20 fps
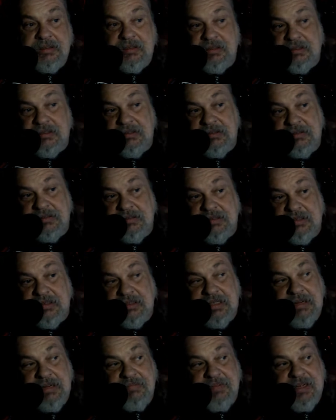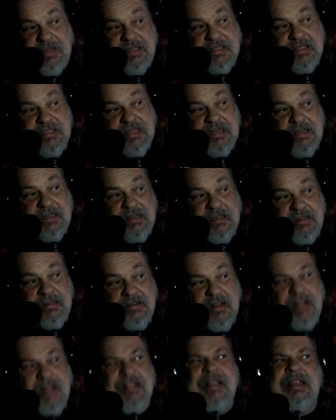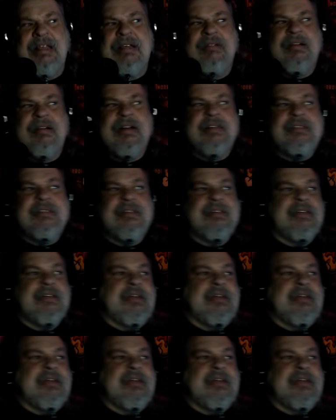Was that PC? I think it was.